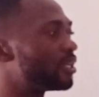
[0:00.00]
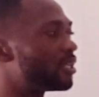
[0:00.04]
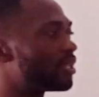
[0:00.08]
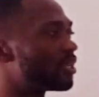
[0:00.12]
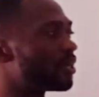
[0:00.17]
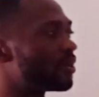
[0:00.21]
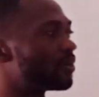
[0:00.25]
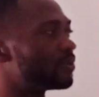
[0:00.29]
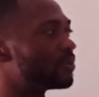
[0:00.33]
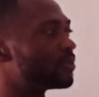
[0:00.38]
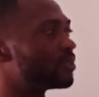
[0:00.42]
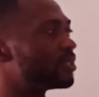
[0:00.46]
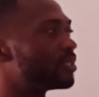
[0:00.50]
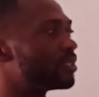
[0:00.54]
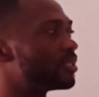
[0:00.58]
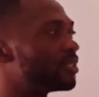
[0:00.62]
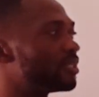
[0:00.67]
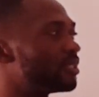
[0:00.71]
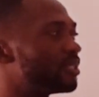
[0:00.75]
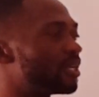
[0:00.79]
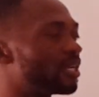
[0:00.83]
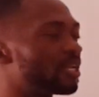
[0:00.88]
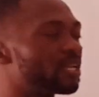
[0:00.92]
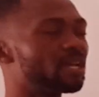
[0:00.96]
now
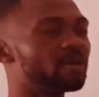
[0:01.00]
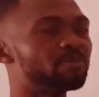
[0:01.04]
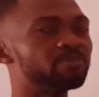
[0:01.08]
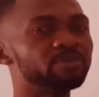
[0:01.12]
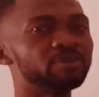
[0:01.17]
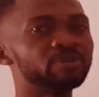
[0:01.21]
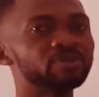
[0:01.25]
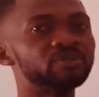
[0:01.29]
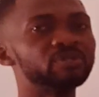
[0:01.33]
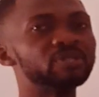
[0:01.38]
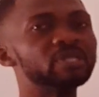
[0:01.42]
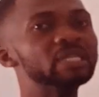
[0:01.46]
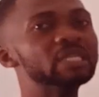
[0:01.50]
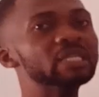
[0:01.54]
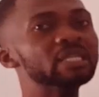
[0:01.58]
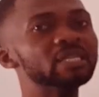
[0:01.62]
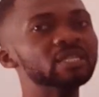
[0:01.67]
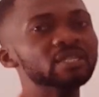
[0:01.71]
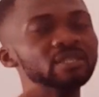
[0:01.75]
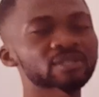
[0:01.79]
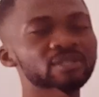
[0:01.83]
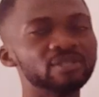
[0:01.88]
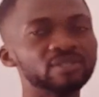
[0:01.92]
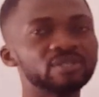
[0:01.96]
they are now being
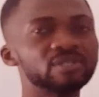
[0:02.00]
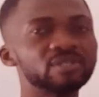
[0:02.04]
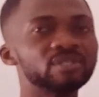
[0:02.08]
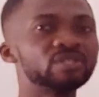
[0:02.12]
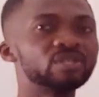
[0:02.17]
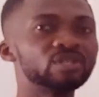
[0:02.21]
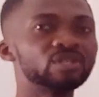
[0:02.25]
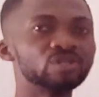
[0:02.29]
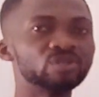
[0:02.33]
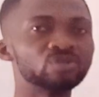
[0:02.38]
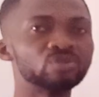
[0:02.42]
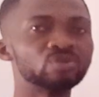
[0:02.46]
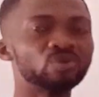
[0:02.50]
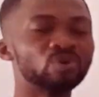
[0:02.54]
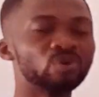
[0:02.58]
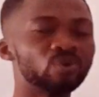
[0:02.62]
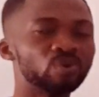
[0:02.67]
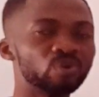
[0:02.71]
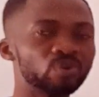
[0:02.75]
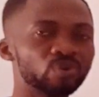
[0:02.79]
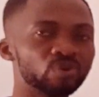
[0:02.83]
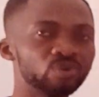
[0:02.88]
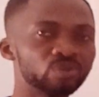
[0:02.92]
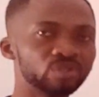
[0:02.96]
released
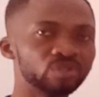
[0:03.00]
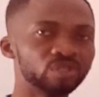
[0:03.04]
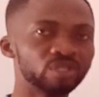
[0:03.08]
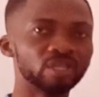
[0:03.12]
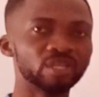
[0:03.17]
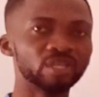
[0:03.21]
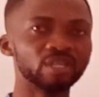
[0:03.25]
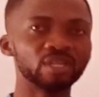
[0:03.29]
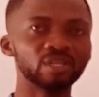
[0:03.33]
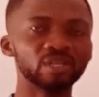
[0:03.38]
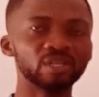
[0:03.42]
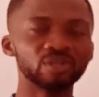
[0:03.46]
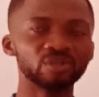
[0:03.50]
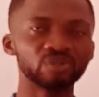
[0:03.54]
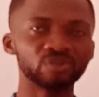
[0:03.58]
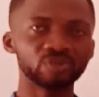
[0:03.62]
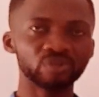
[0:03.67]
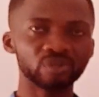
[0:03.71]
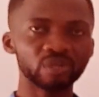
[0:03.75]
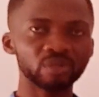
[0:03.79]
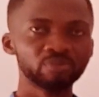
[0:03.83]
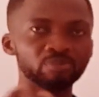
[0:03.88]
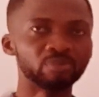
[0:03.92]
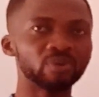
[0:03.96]
into the
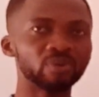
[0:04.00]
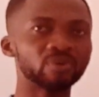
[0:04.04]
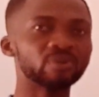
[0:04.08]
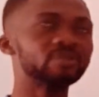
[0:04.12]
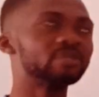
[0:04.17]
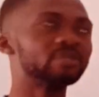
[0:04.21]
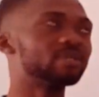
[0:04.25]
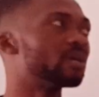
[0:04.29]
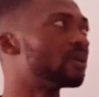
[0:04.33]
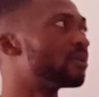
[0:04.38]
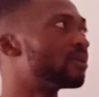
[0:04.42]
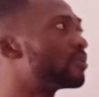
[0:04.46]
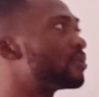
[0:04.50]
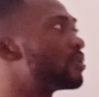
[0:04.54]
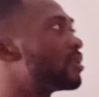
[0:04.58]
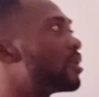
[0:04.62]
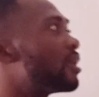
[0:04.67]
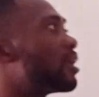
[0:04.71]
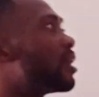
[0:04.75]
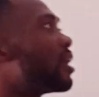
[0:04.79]
red blood cell